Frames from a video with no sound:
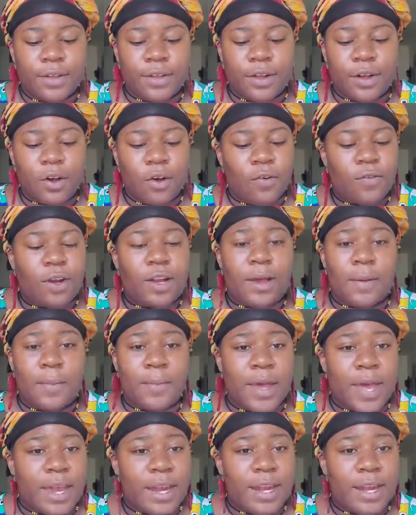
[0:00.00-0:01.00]
over
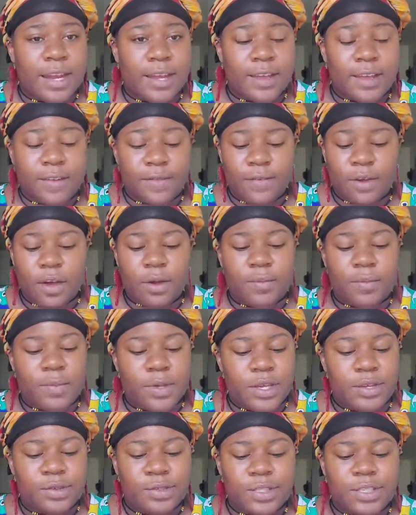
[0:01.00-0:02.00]
competitive,
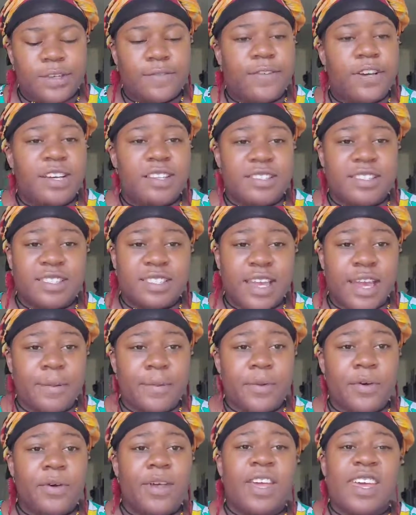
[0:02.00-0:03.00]
abusive,
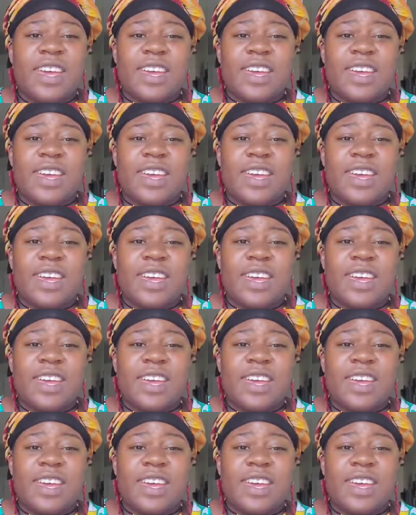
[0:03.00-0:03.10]
unstable,